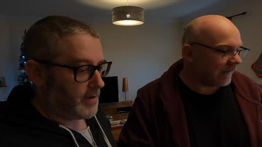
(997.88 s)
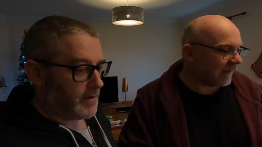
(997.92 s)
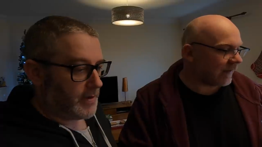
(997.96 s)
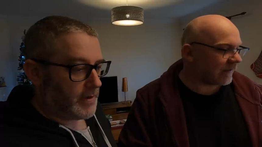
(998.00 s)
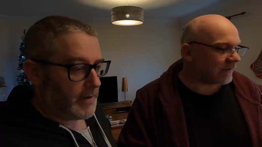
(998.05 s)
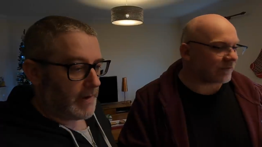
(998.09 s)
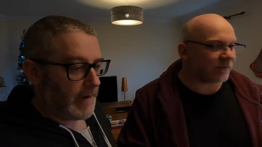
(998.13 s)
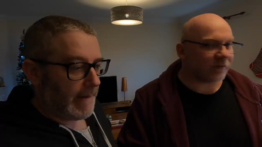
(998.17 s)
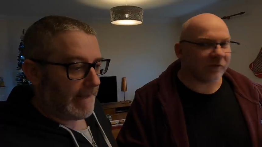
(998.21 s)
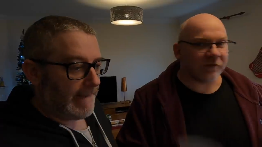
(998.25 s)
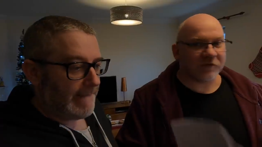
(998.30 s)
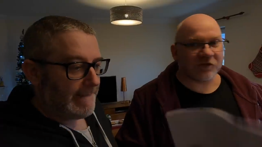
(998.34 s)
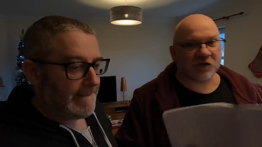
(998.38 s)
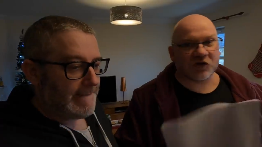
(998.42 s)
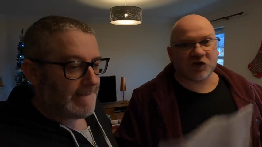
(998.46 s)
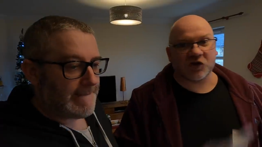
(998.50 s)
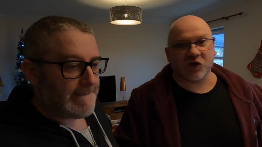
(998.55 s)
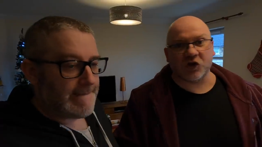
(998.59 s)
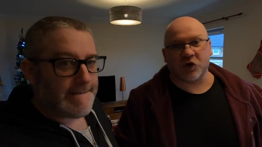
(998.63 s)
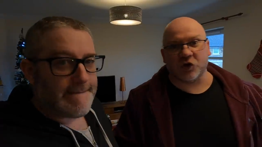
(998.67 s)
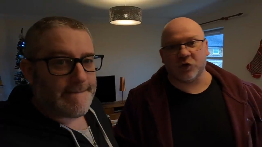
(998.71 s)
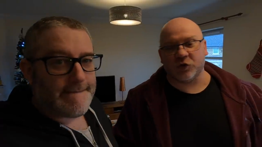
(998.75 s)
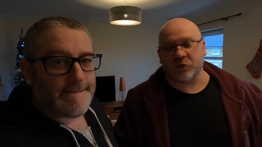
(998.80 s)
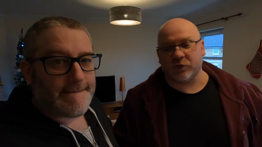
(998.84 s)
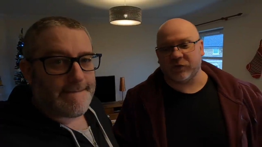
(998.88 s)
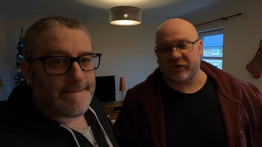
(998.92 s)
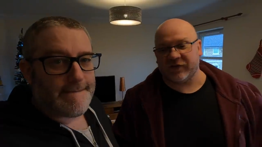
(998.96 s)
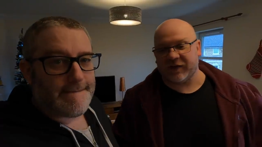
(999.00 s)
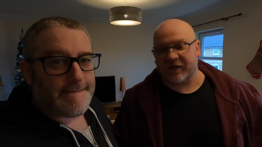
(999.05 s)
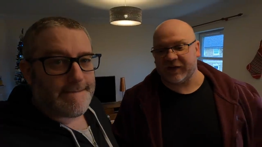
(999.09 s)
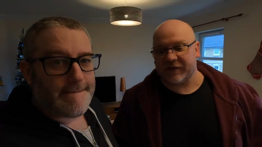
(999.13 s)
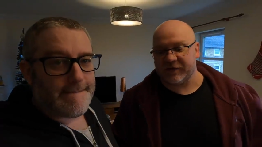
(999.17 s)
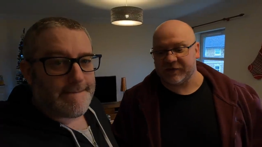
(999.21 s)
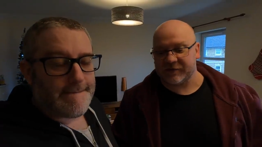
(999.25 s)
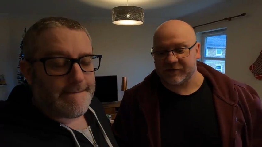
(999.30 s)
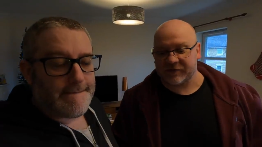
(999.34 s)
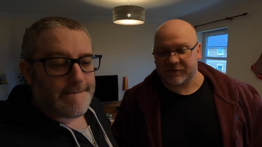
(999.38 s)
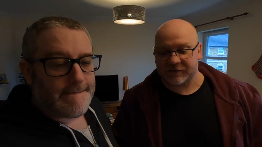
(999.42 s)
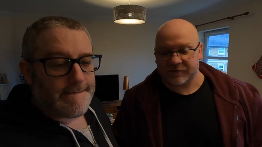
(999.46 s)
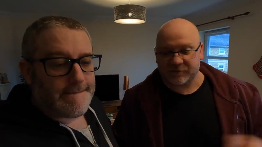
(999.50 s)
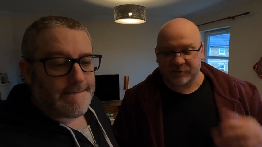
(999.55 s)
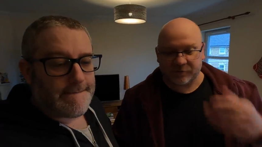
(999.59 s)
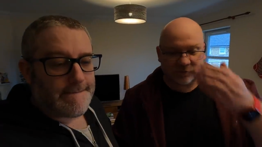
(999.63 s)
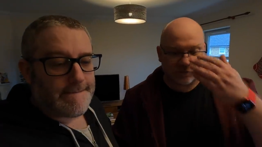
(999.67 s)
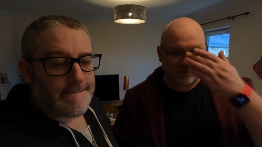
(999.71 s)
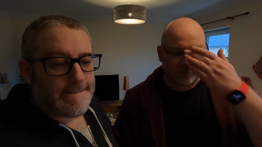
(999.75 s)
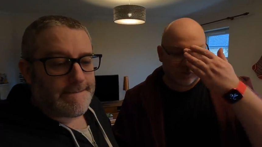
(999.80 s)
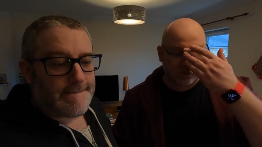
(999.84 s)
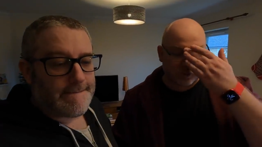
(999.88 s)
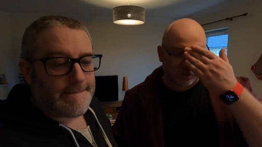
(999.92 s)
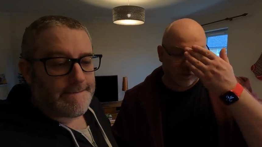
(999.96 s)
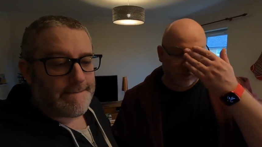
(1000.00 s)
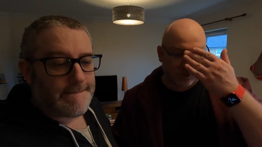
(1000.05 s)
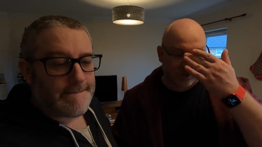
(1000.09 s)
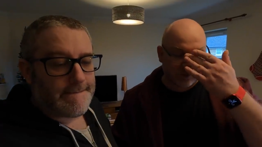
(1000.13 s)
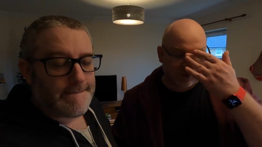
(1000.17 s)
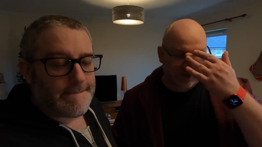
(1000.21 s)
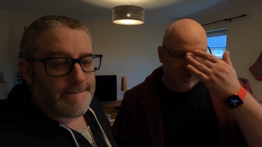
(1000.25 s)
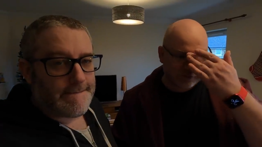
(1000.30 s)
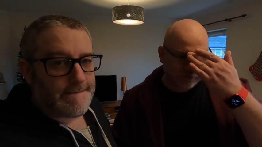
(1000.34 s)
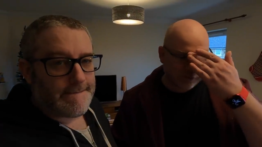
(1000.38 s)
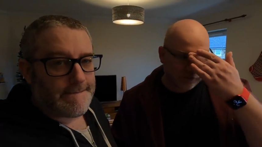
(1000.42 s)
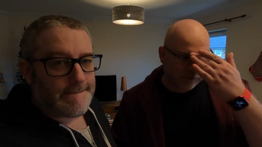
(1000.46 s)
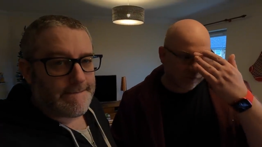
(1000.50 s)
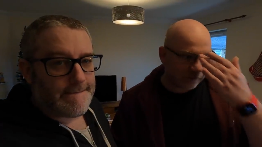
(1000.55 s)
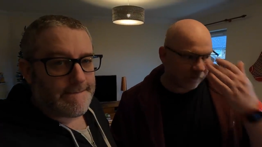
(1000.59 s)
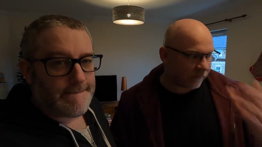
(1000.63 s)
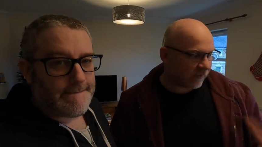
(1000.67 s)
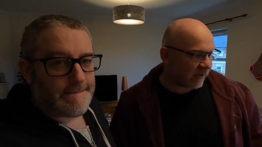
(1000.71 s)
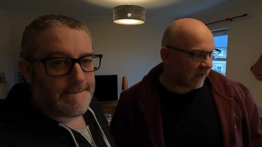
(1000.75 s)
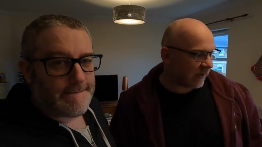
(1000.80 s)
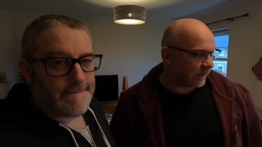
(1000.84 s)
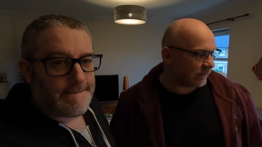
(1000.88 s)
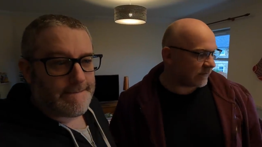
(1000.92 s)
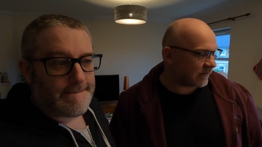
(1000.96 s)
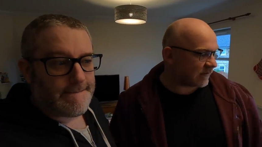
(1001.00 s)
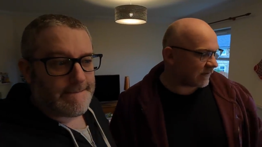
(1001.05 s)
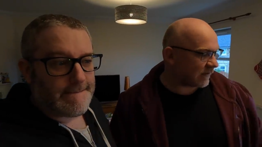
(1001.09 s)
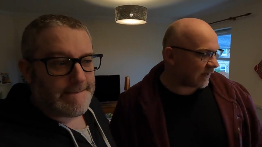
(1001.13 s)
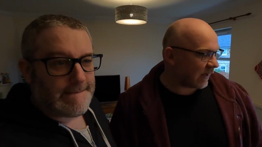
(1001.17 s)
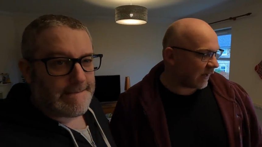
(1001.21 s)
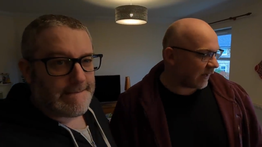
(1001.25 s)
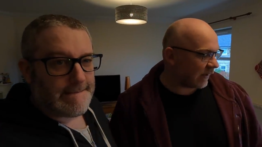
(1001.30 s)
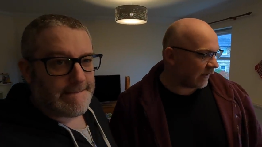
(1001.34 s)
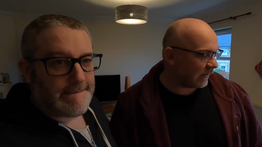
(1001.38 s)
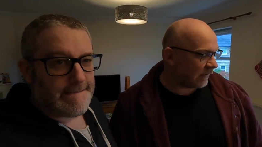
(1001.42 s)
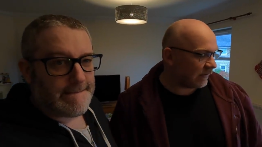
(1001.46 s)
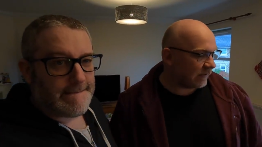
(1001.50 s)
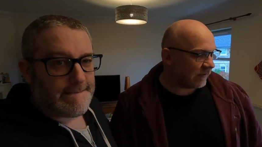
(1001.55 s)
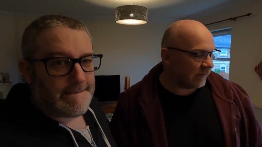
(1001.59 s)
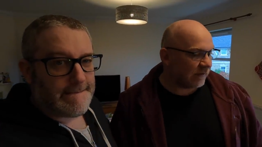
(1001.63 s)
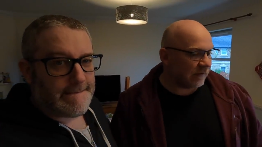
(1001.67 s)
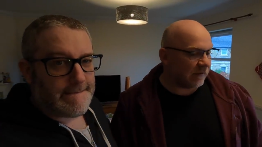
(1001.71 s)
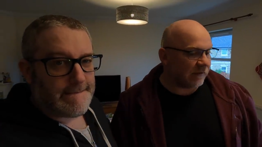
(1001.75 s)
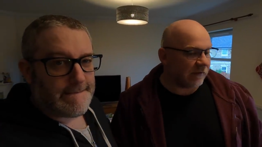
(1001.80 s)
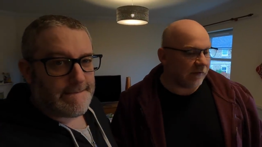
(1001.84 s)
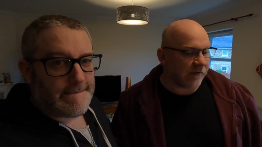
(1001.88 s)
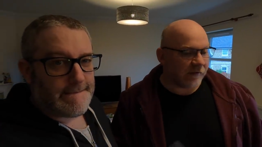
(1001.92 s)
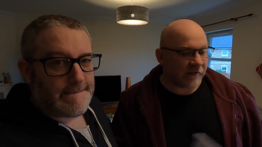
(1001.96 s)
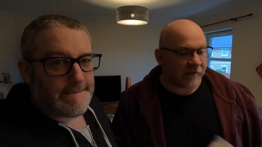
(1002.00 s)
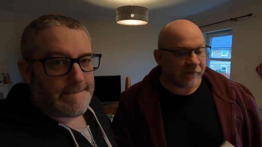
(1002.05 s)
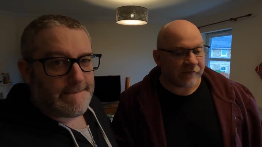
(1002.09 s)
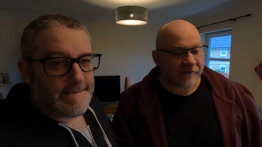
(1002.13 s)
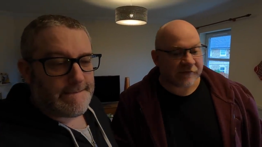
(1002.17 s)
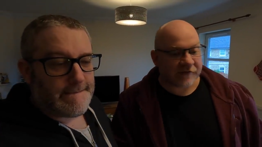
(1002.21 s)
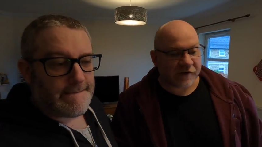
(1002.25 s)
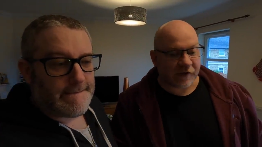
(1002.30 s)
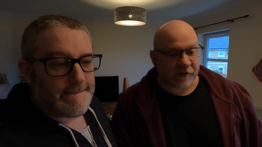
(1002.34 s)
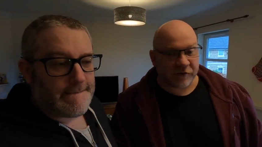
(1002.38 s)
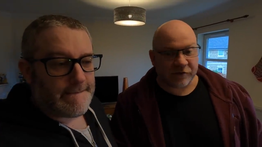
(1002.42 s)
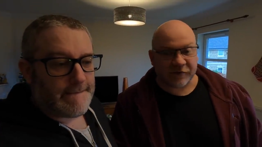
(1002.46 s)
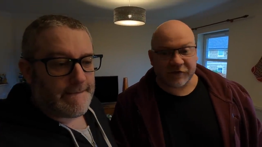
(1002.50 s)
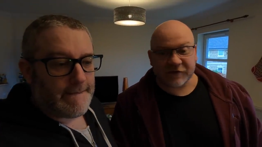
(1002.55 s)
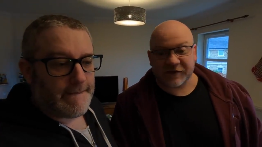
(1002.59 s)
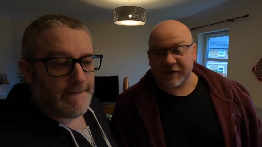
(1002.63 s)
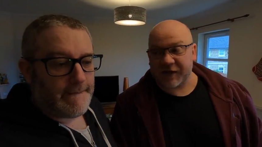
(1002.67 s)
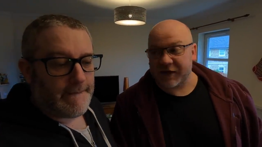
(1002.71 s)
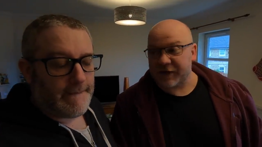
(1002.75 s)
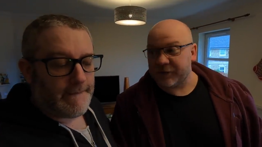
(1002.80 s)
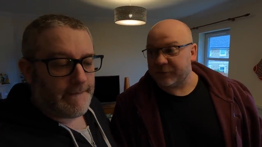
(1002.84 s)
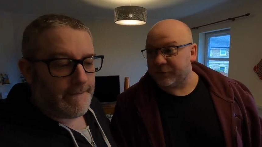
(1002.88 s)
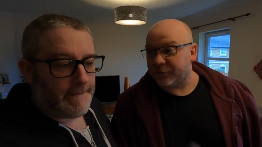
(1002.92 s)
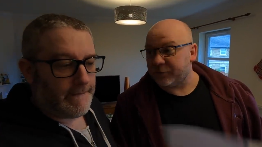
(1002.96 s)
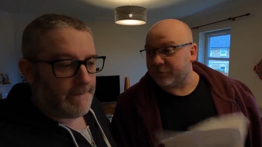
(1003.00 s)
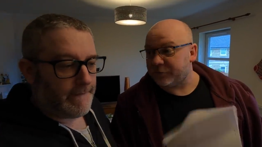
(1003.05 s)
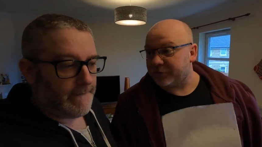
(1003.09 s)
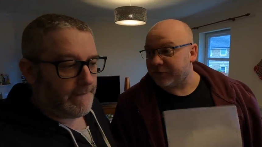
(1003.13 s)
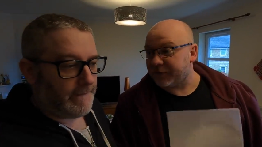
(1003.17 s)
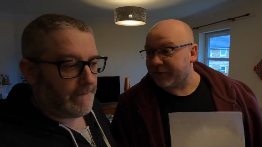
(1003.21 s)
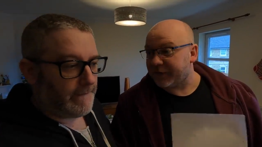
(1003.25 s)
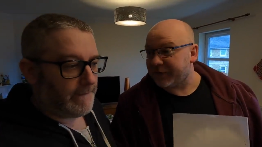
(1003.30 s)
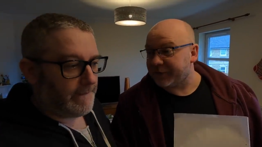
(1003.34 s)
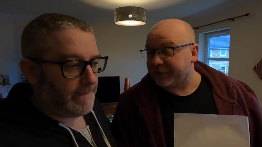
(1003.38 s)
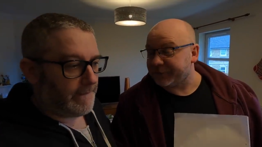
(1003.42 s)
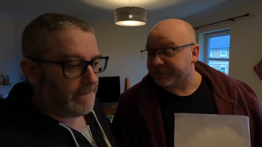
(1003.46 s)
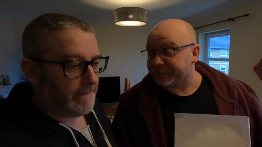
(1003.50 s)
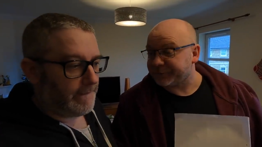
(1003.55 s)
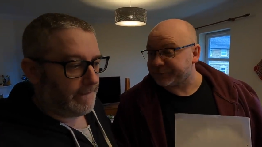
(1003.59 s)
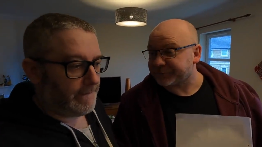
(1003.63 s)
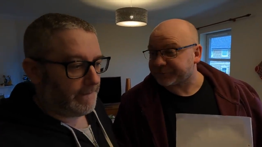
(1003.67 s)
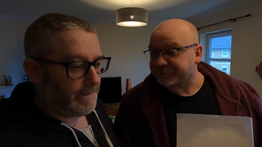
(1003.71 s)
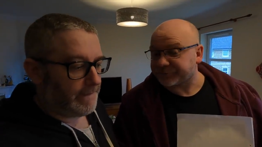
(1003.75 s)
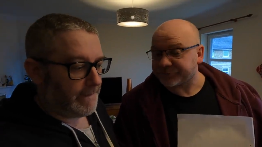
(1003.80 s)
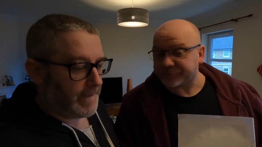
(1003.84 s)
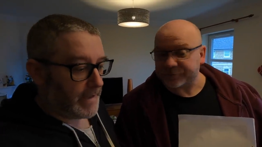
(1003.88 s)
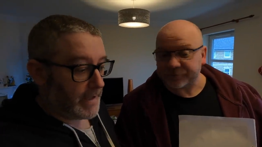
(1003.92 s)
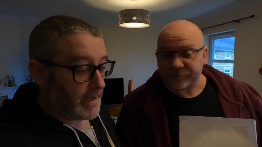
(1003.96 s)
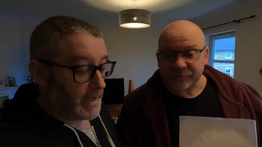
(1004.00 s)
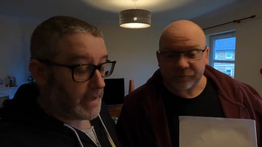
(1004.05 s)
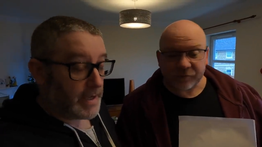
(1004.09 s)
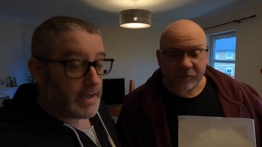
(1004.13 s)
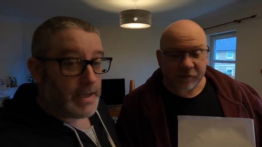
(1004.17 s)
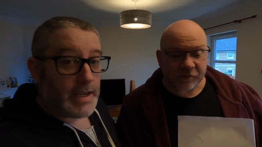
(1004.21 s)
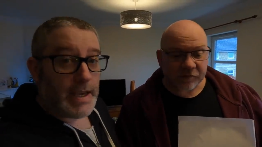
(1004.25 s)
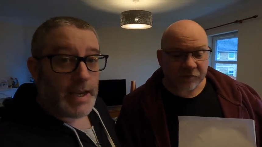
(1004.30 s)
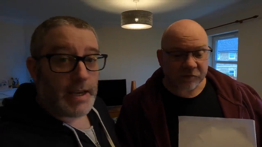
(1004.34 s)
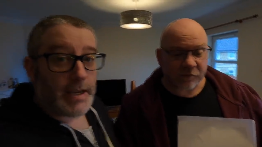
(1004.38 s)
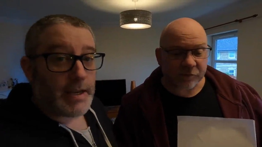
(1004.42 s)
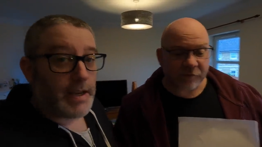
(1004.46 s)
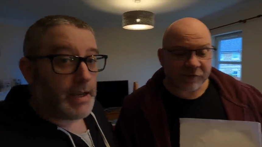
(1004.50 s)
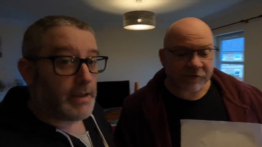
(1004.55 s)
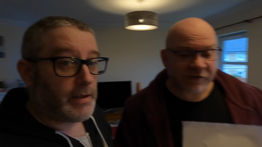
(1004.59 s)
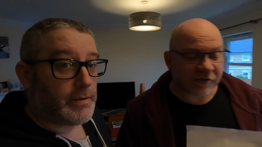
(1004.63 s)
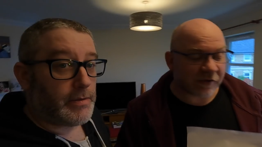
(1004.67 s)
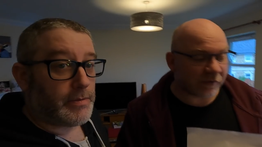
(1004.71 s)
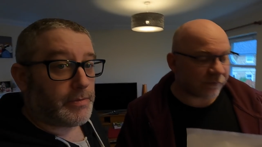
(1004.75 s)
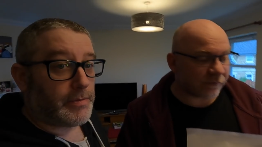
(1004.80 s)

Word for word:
Speaker 1: Yeah, so we've got two of these. One coming tomorrow, one came today. Either side of this table for now. Yeah. So which